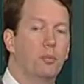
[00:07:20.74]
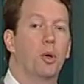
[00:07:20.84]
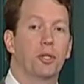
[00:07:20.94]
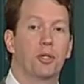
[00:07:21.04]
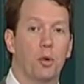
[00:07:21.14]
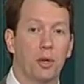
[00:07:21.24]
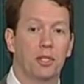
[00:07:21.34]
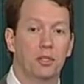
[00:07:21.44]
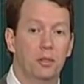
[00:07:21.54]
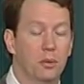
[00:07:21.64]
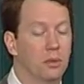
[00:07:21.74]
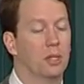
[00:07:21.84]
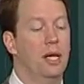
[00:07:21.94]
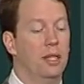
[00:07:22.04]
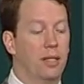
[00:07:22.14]
worked according to Newton.
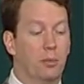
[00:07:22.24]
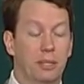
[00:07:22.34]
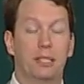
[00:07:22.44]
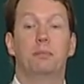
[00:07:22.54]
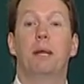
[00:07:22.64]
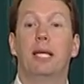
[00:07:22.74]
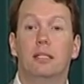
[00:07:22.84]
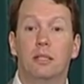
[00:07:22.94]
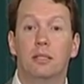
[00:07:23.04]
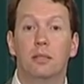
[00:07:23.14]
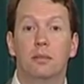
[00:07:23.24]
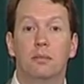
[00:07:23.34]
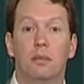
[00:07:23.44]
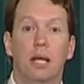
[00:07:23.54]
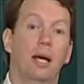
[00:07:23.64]
There was space,
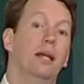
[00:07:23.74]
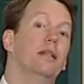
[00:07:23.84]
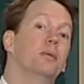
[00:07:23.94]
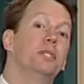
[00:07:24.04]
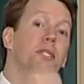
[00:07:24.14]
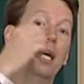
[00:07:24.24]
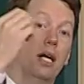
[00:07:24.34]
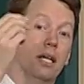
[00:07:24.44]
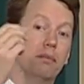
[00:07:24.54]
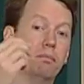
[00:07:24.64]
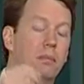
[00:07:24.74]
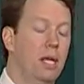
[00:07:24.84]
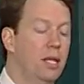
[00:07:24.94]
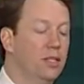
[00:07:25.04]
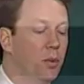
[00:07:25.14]
and there was time.
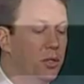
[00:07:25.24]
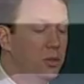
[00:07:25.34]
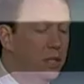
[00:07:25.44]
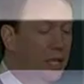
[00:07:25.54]
So what you see